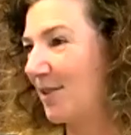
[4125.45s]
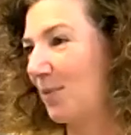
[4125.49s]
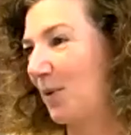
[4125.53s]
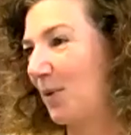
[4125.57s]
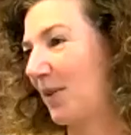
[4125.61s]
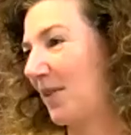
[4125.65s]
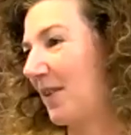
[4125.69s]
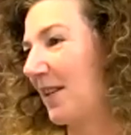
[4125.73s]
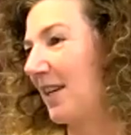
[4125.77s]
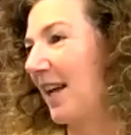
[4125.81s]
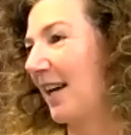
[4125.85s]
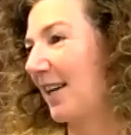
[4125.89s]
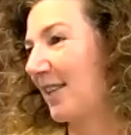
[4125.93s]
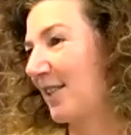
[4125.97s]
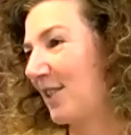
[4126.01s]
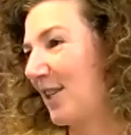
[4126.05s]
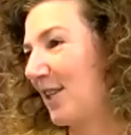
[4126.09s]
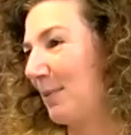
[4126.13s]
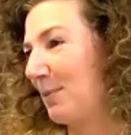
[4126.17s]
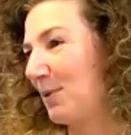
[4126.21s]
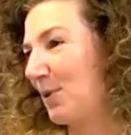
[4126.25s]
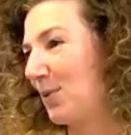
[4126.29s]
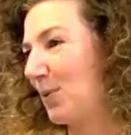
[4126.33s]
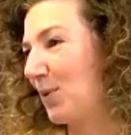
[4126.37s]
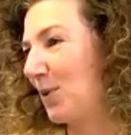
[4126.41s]
what the next
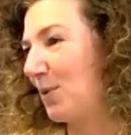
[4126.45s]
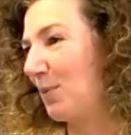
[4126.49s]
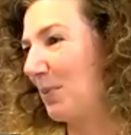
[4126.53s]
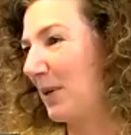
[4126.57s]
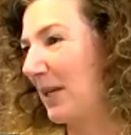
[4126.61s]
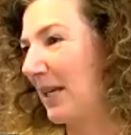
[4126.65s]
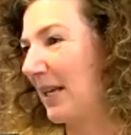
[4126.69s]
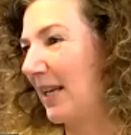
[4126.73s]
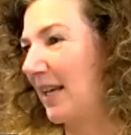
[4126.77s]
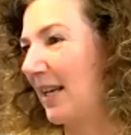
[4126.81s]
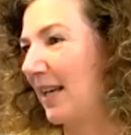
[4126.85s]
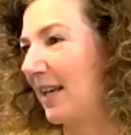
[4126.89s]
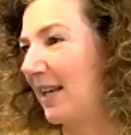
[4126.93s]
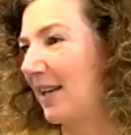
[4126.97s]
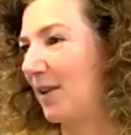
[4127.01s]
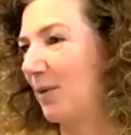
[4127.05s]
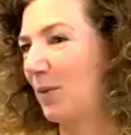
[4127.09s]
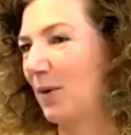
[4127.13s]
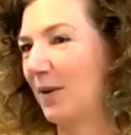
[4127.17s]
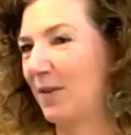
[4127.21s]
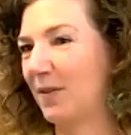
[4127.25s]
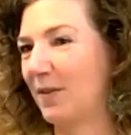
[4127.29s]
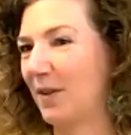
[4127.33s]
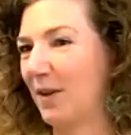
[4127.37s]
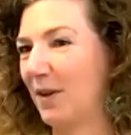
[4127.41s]
steps would be, and
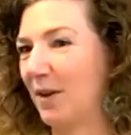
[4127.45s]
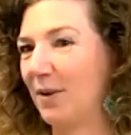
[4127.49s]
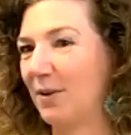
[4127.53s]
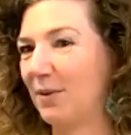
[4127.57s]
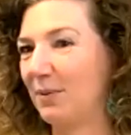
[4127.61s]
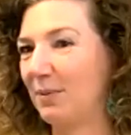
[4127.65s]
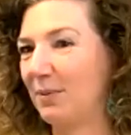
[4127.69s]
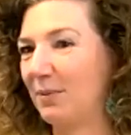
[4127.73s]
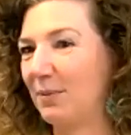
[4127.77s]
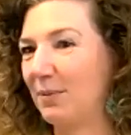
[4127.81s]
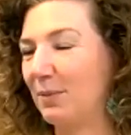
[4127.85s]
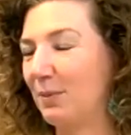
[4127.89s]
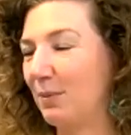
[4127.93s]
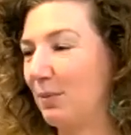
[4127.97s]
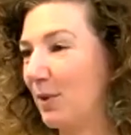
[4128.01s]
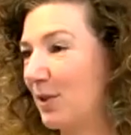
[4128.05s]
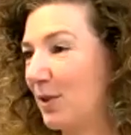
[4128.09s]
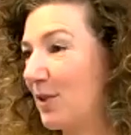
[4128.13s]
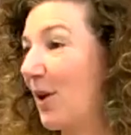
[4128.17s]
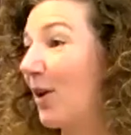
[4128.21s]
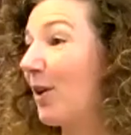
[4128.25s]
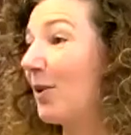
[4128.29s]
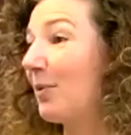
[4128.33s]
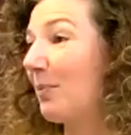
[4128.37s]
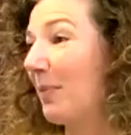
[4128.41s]
what the
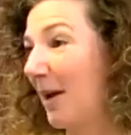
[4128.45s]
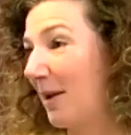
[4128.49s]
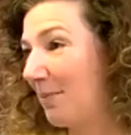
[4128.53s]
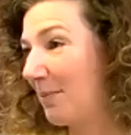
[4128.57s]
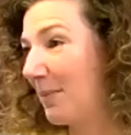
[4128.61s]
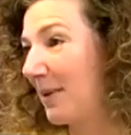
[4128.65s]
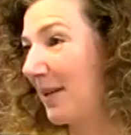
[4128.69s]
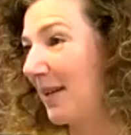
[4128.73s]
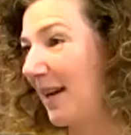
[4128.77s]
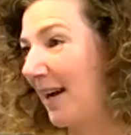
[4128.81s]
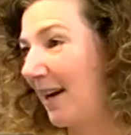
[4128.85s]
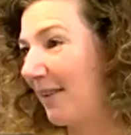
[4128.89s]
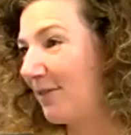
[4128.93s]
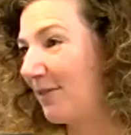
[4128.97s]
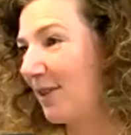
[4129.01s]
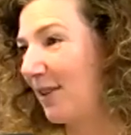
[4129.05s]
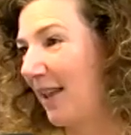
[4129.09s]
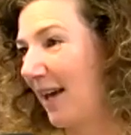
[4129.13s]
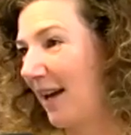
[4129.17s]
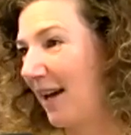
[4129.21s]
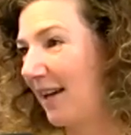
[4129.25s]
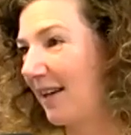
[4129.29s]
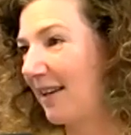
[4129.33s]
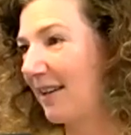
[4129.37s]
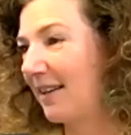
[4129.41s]
result might be after
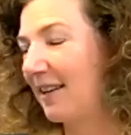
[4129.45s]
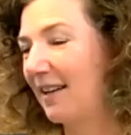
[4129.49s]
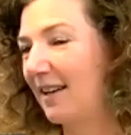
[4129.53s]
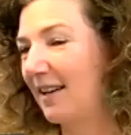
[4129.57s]
that.